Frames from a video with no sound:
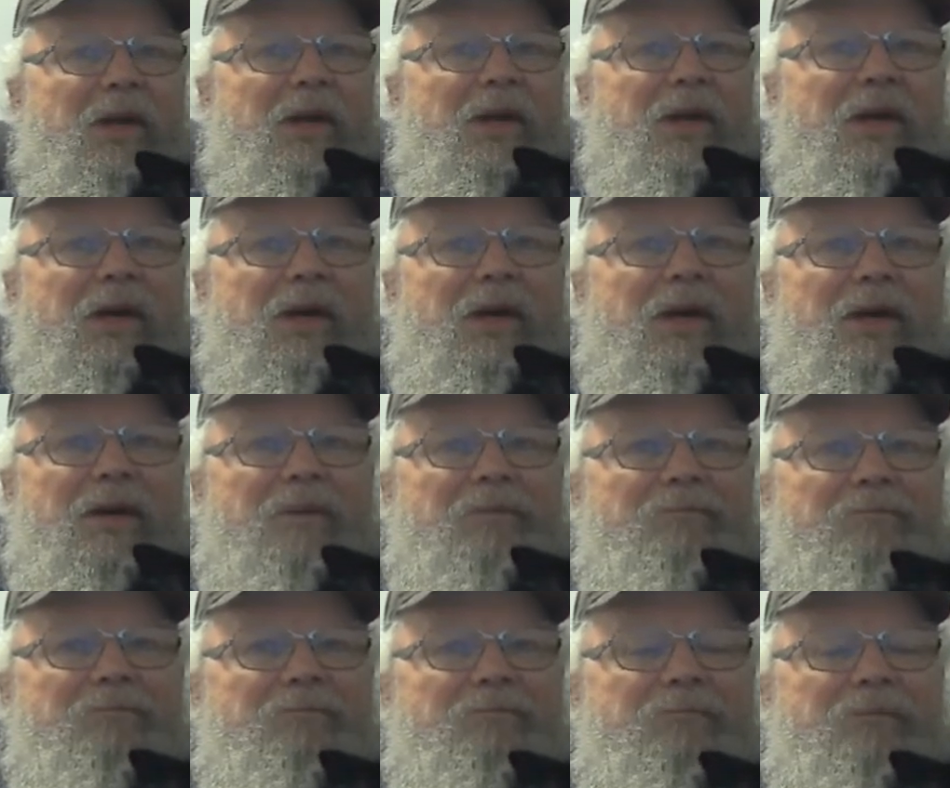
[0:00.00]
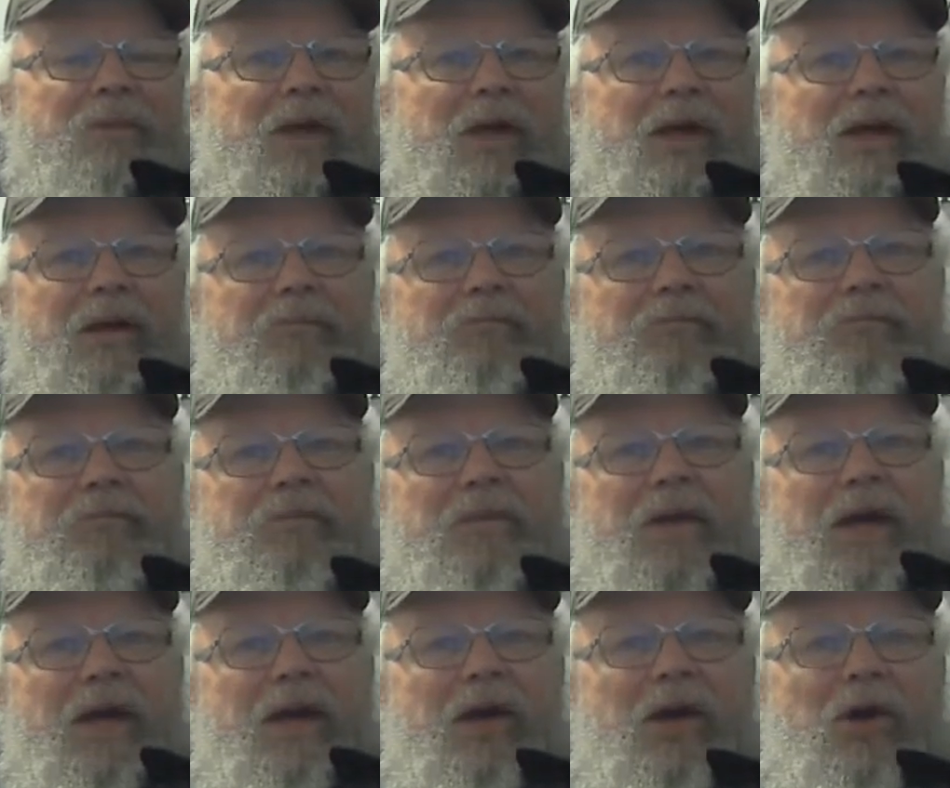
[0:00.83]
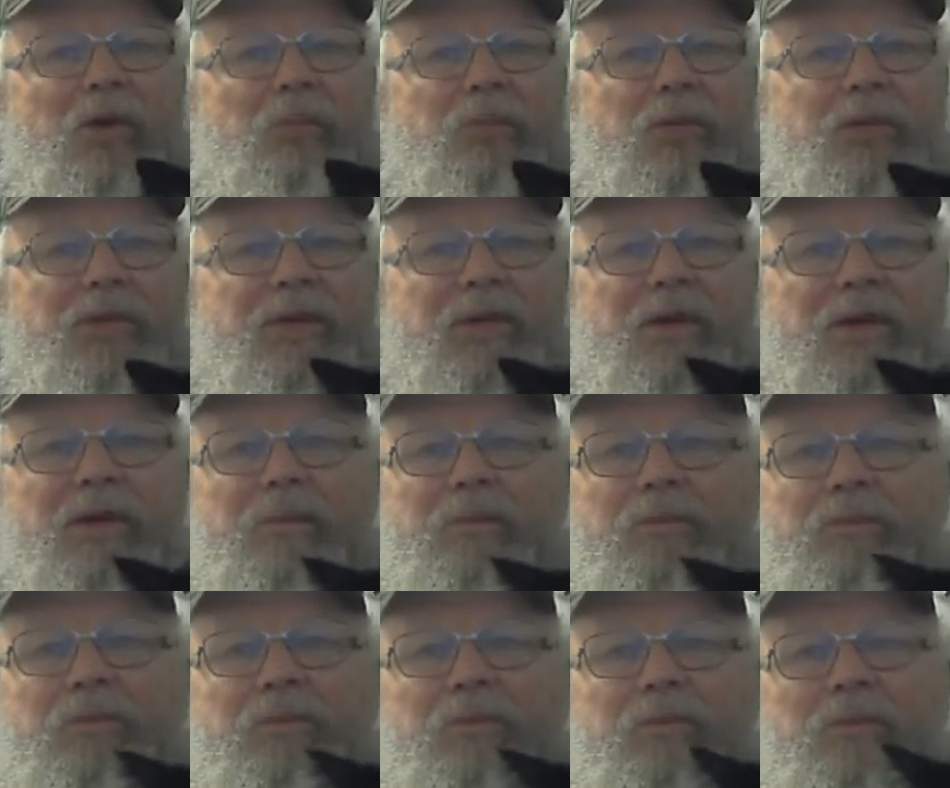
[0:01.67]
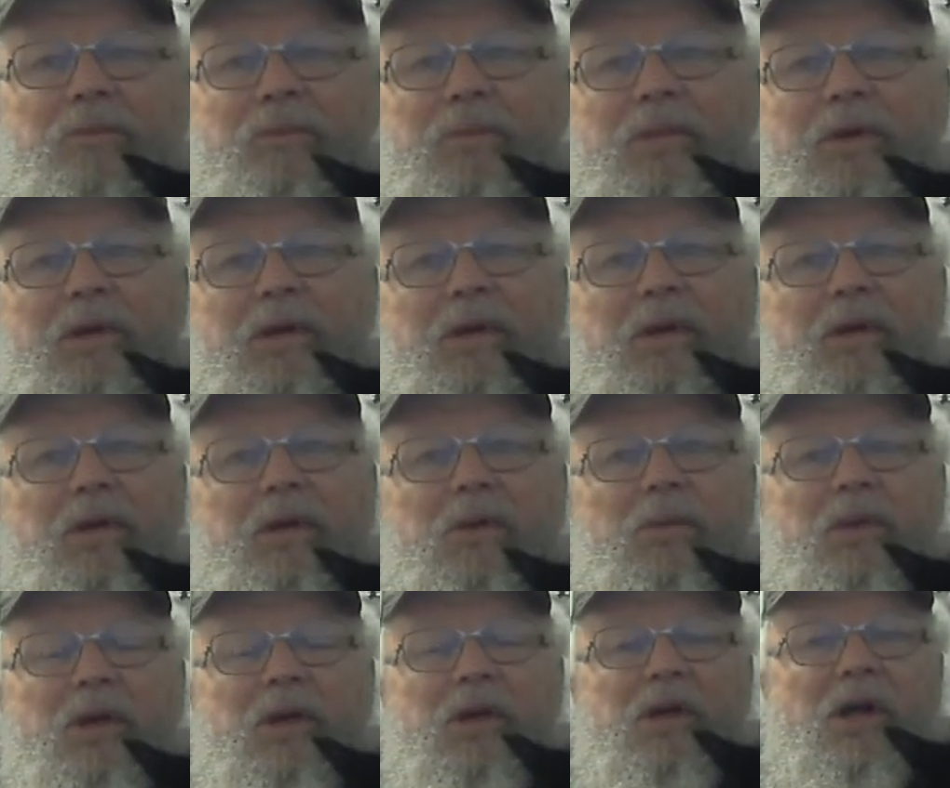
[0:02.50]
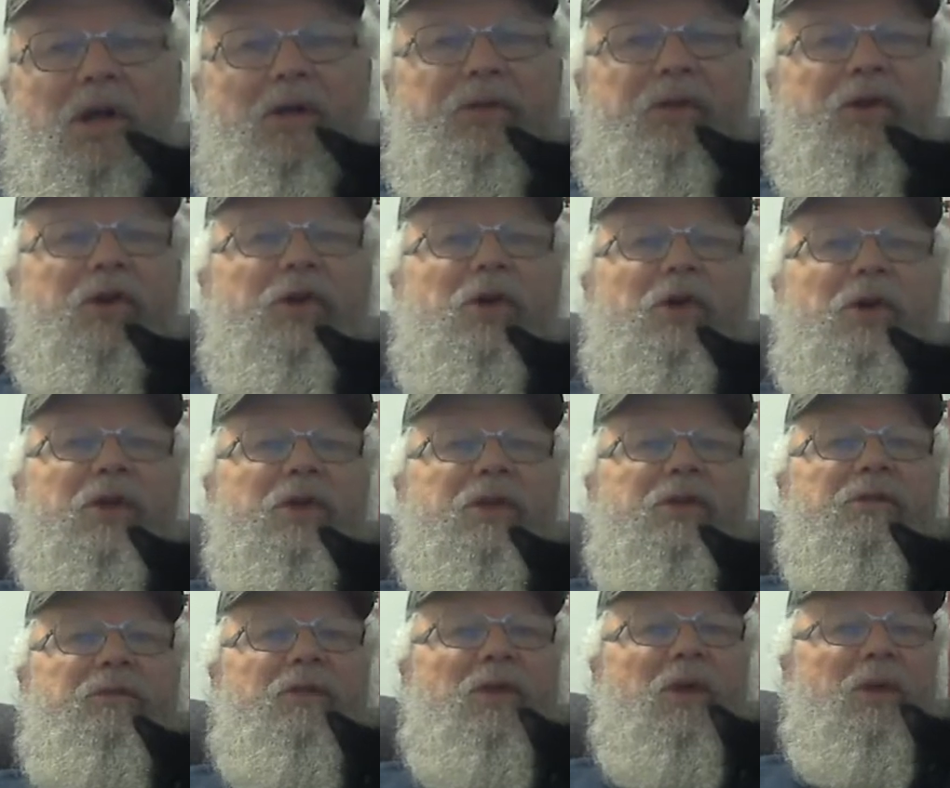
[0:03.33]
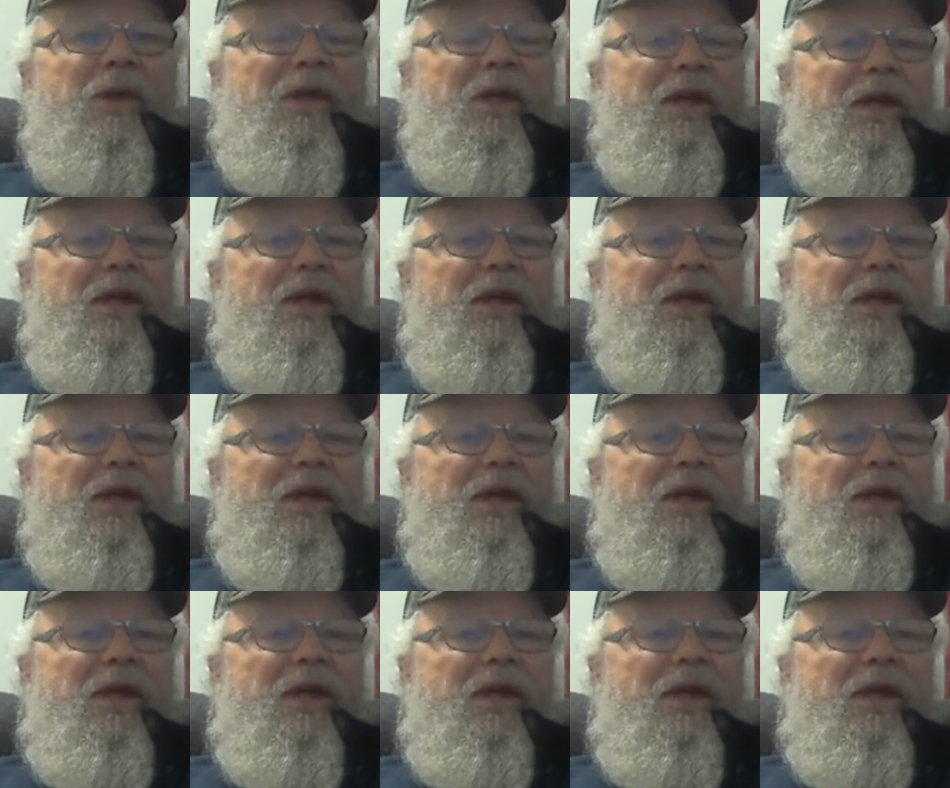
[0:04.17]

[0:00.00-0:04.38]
um, can kind of help with the, what do you call it, the currents flowing in,